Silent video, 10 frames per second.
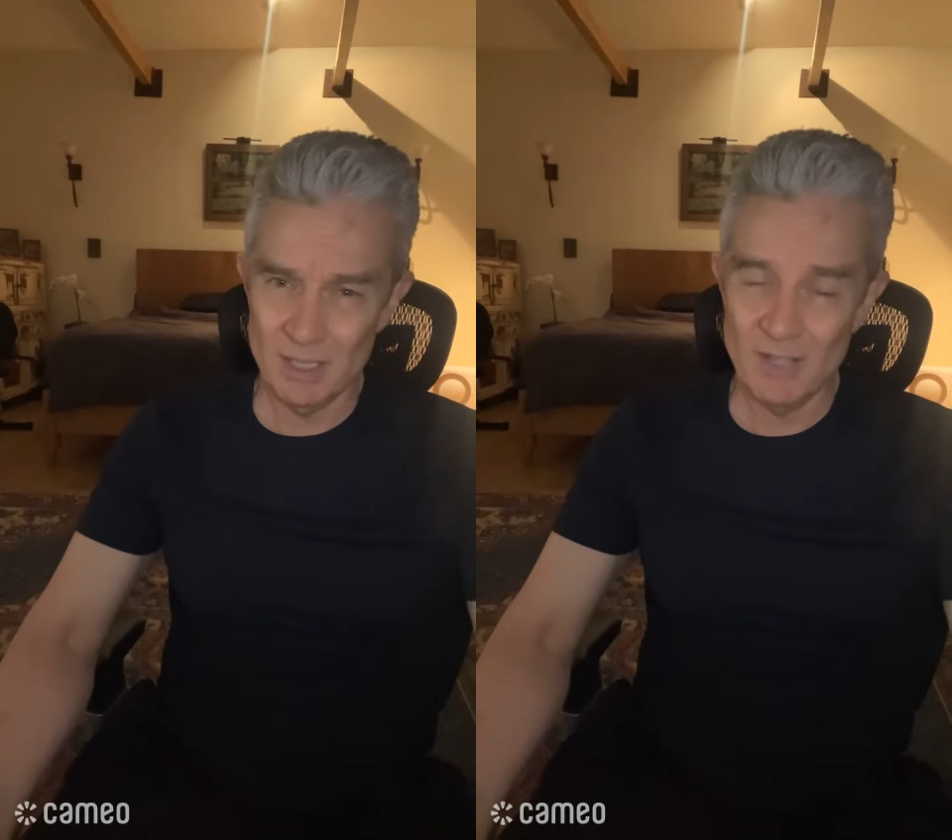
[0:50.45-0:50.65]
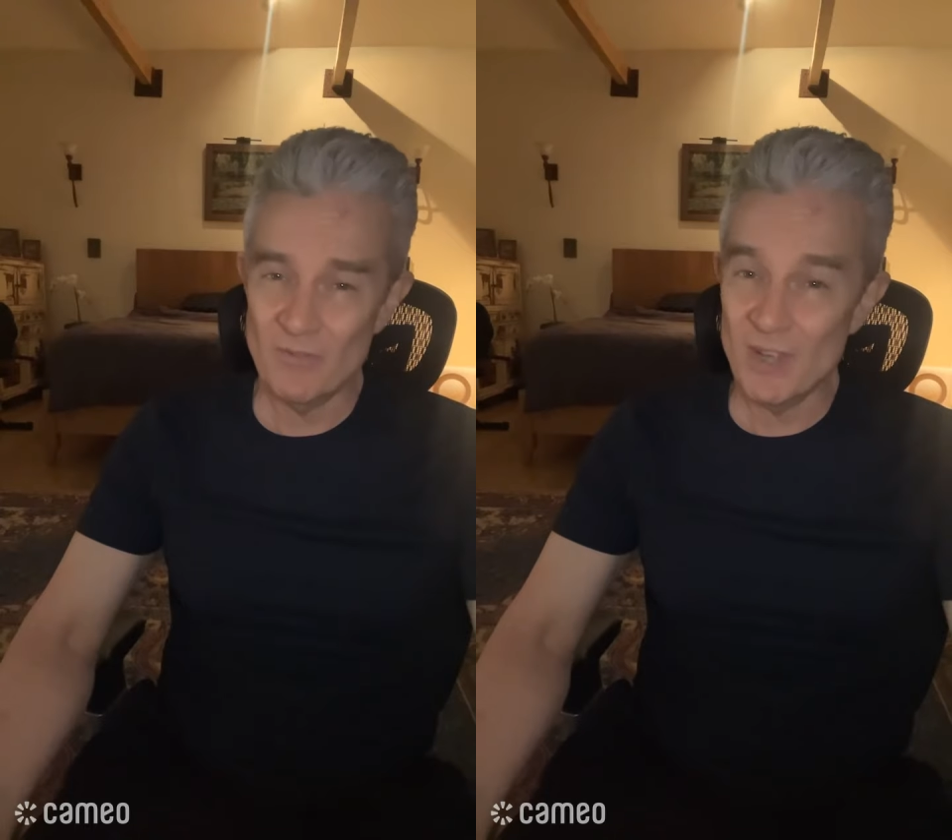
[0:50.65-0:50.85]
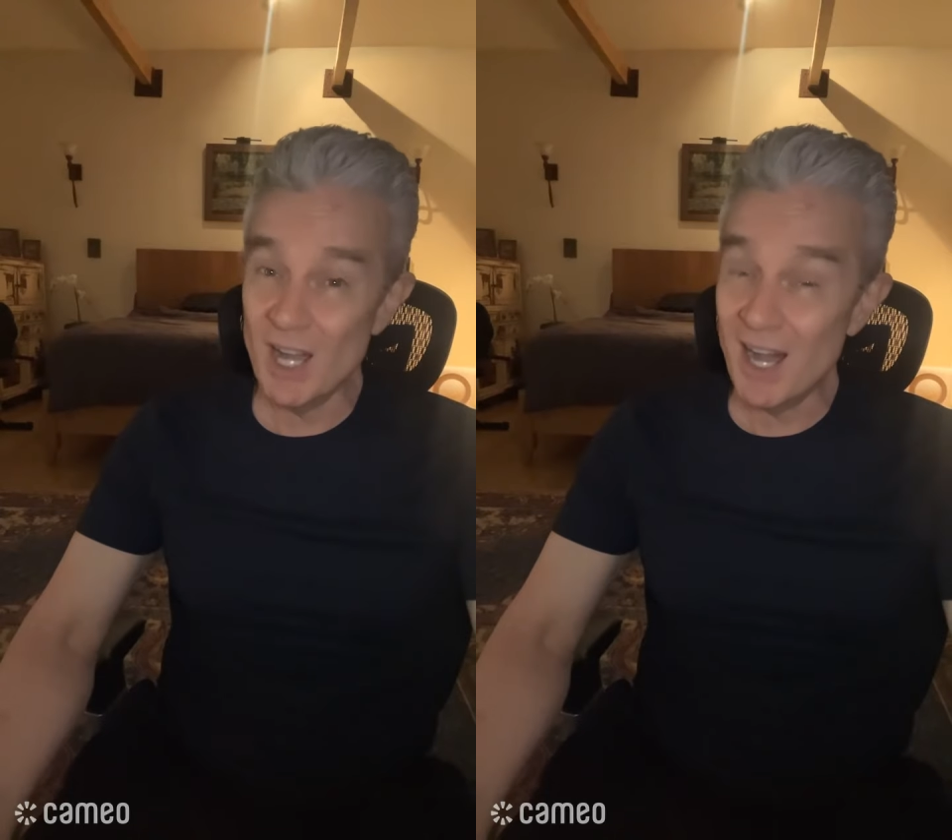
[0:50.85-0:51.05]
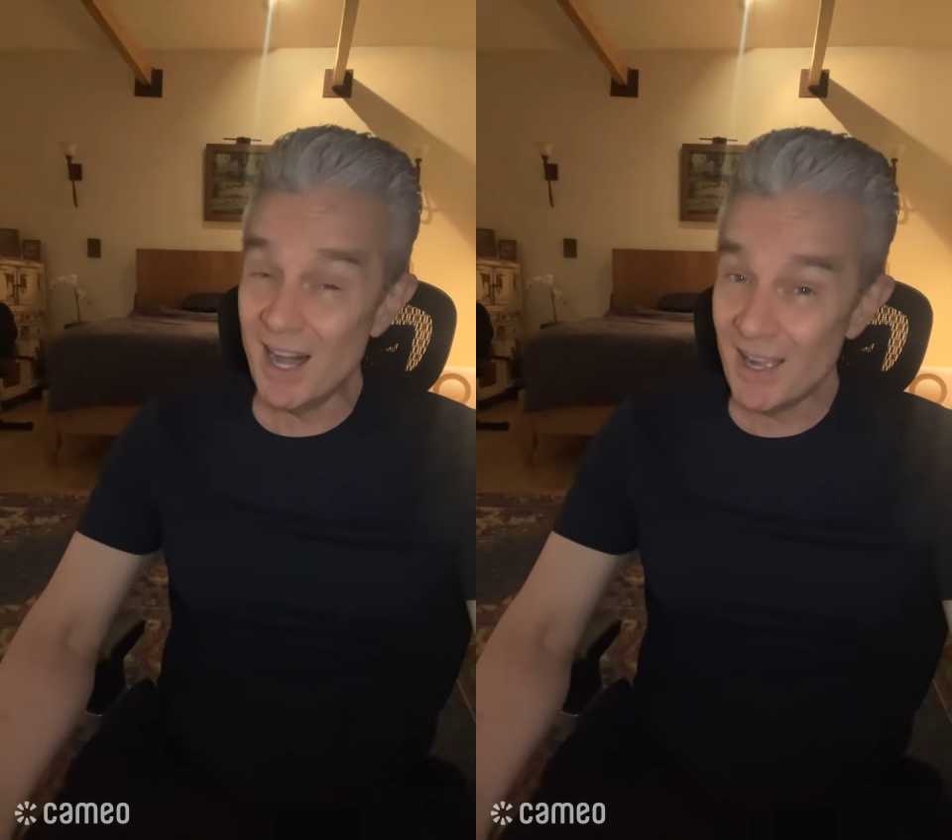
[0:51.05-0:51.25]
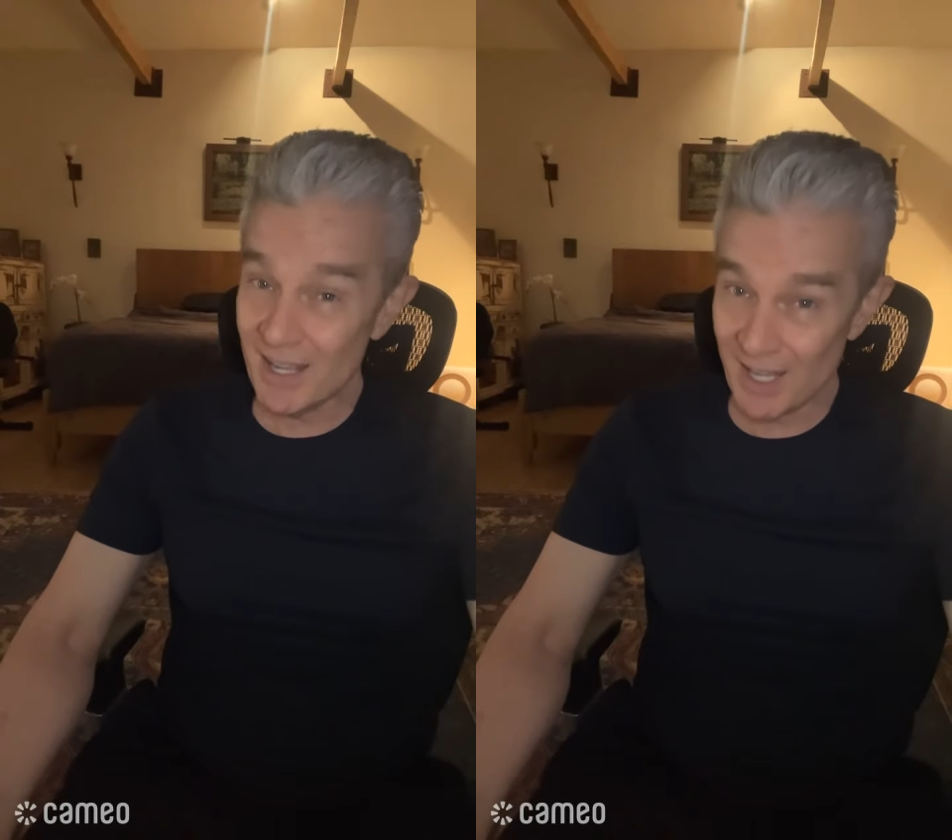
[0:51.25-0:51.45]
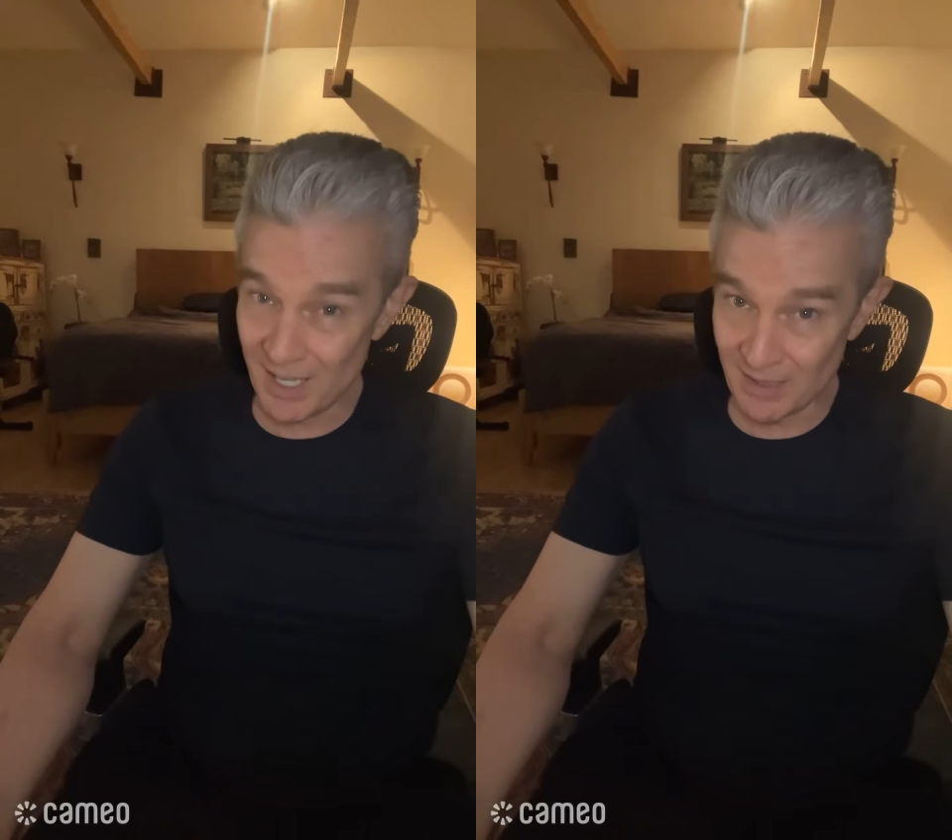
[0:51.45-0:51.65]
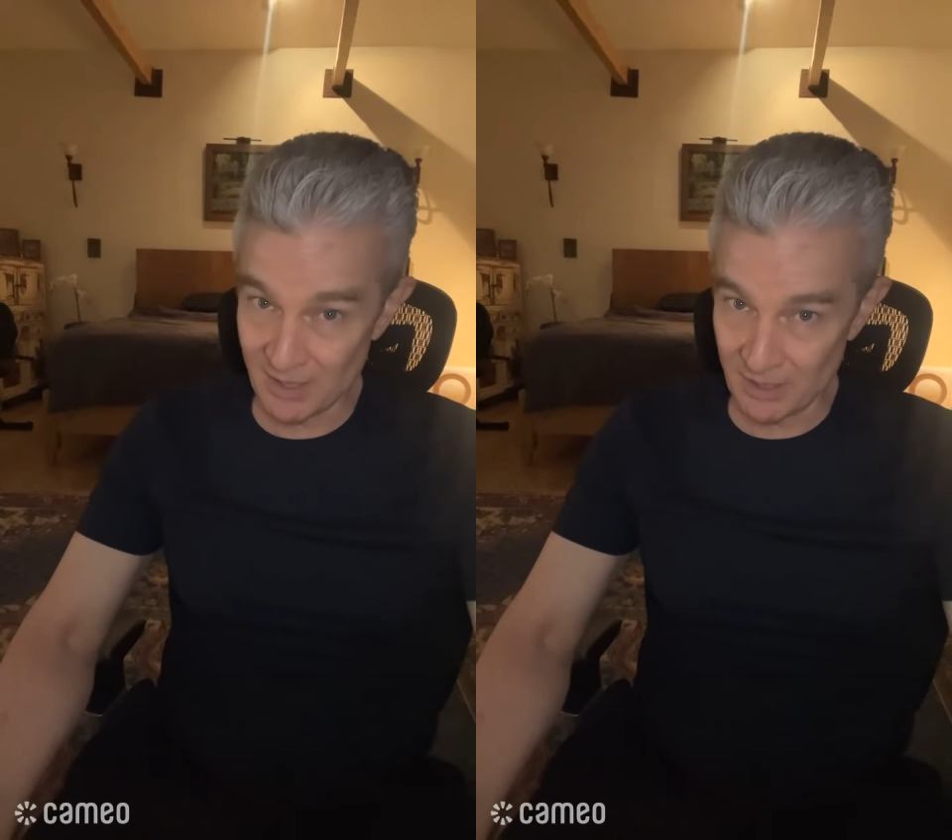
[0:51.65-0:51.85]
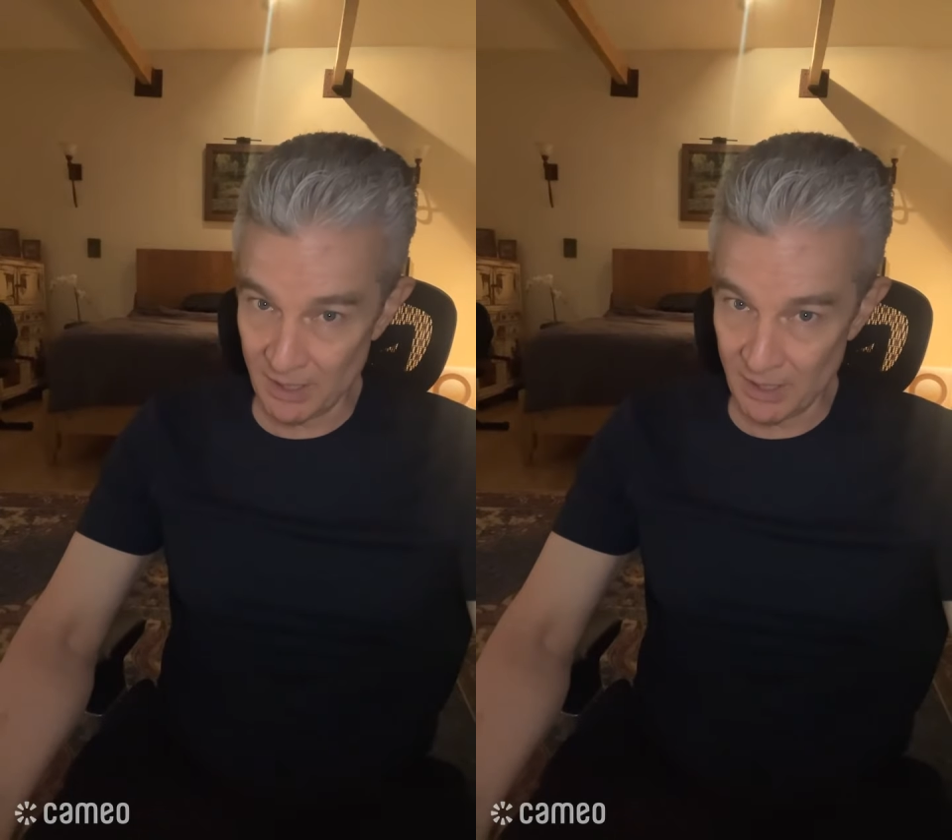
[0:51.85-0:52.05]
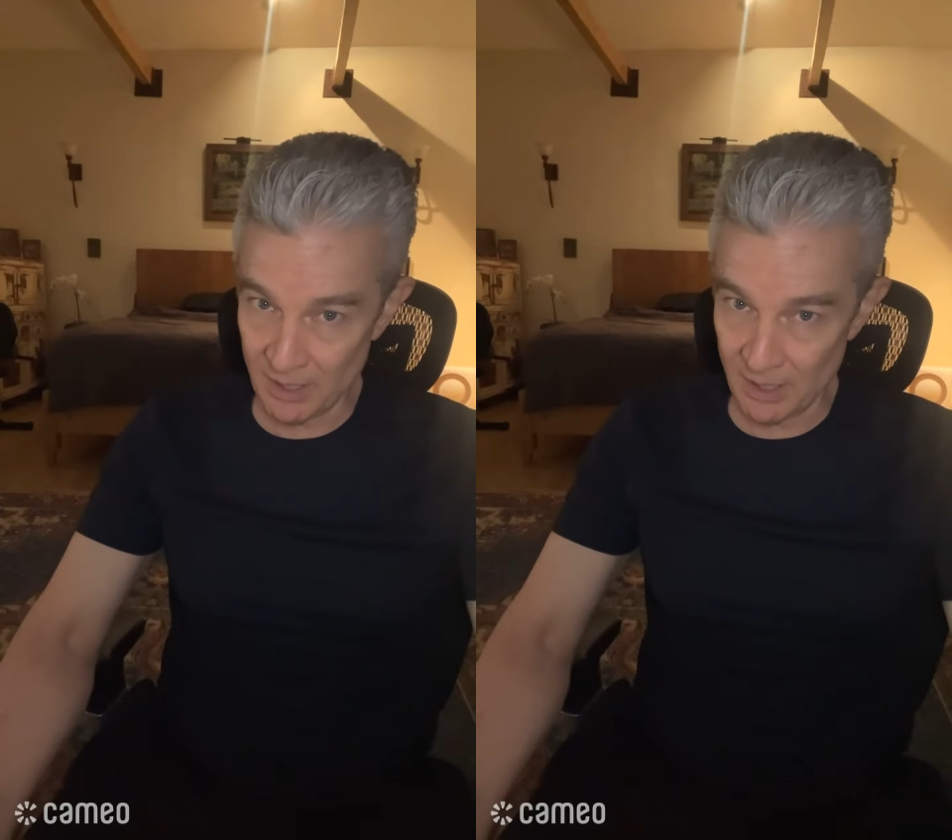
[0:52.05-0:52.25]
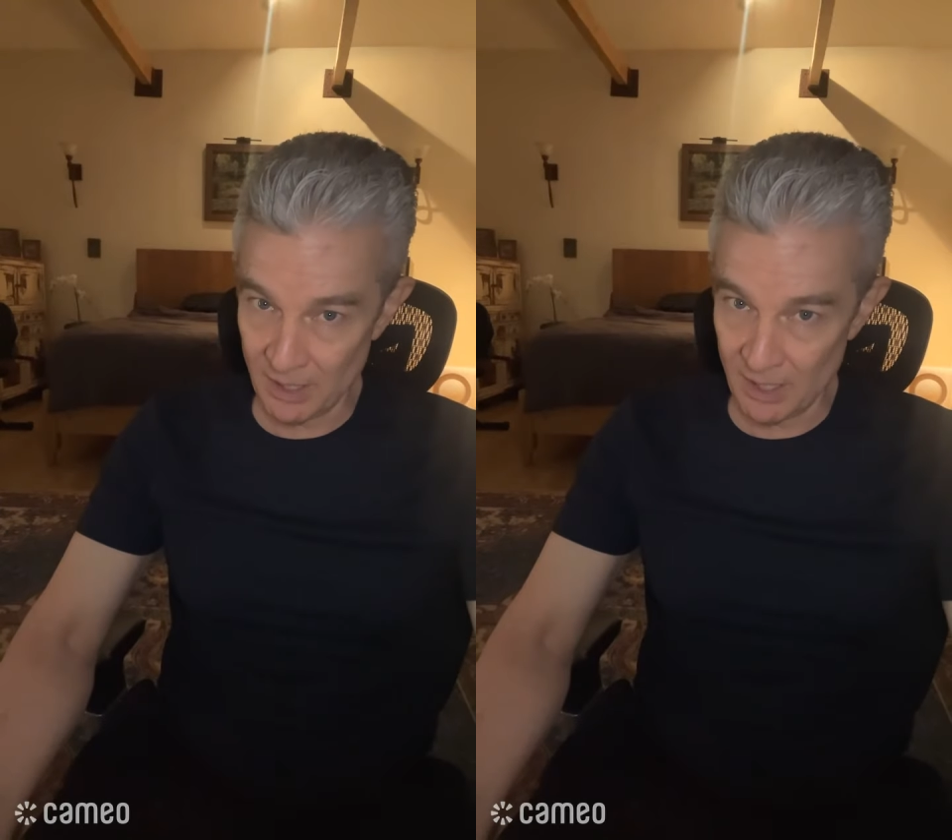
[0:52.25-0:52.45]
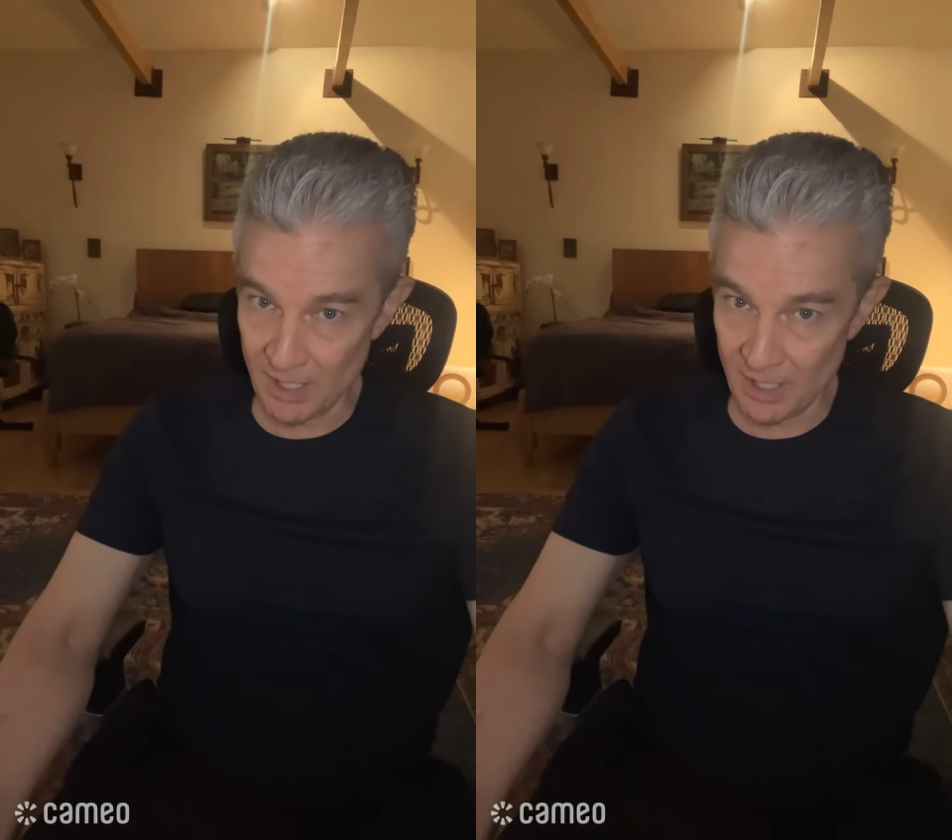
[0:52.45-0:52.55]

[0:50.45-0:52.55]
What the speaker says: if I had to take care